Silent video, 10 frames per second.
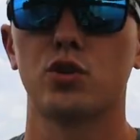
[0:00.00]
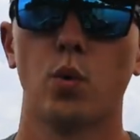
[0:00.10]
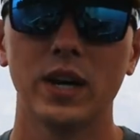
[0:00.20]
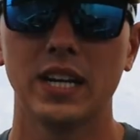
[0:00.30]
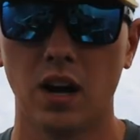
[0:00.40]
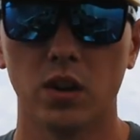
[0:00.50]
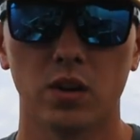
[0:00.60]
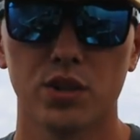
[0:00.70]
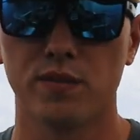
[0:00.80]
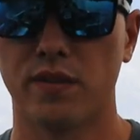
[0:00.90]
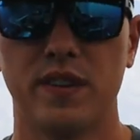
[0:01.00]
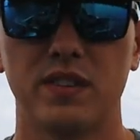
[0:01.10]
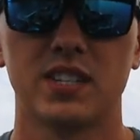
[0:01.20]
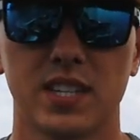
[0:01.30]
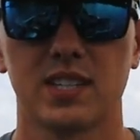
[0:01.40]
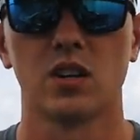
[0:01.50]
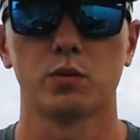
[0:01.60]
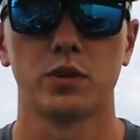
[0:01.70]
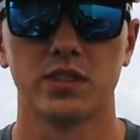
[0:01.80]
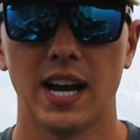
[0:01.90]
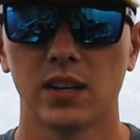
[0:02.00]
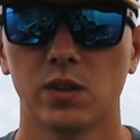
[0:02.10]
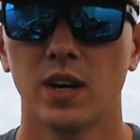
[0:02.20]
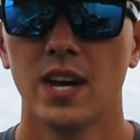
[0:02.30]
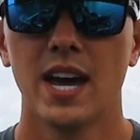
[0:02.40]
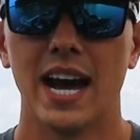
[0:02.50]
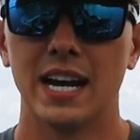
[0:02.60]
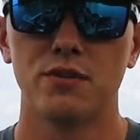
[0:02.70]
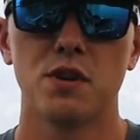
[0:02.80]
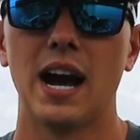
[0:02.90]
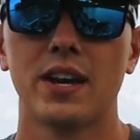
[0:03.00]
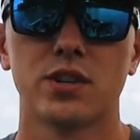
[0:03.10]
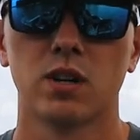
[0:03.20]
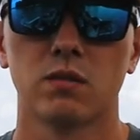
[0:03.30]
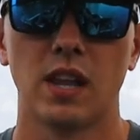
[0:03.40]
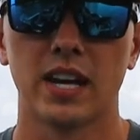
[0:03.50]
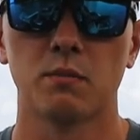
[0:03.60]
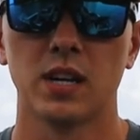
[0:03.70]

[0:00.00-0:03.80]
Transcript: $20 for 50 to $60 worth of tackle. And if you guys are like